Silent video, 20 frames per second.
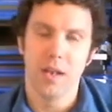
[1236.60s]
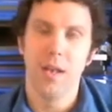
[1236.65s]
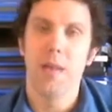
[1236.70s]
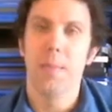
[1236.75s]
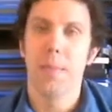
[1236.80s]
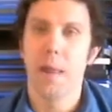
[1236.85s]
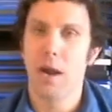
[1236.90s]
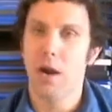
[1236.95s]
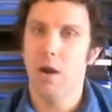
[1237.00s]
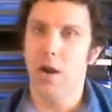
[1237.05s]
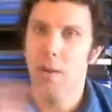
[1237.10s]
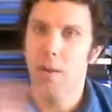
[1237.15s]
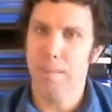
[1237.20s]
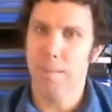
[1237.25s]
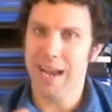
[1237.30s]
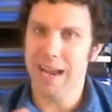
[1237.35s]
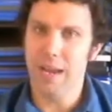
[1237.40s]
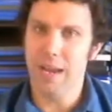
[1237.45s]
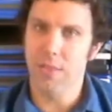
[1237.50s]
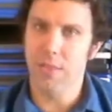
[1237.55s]
our
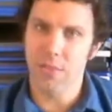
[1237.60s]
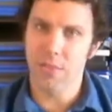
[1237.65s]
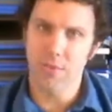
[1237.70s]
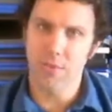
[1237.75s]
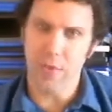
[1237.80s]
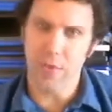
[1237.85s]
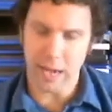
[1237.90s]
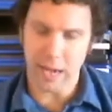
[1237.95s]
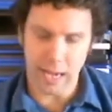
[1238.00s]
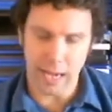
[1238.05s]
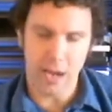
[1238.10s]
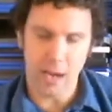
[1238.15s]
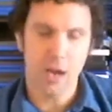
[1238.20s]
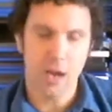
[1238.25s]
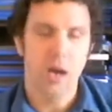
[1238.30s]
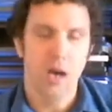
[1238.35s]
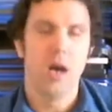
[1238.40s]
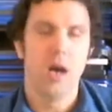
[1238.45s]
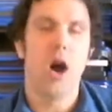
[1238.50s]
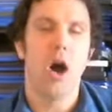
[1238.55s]
main three
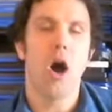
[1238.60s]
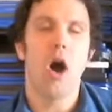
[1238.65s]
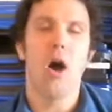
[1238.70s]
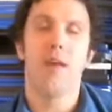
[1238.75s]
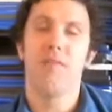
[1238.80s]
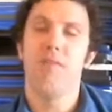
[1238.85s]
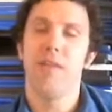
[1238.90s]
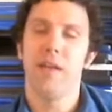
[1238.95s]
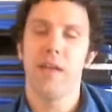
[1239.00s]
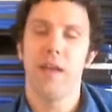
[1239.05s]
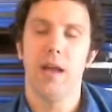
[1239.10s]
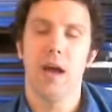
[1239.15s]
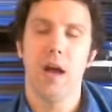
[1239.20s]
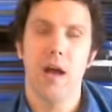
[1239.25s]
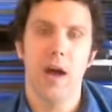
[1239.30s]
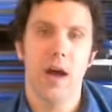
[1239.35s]
often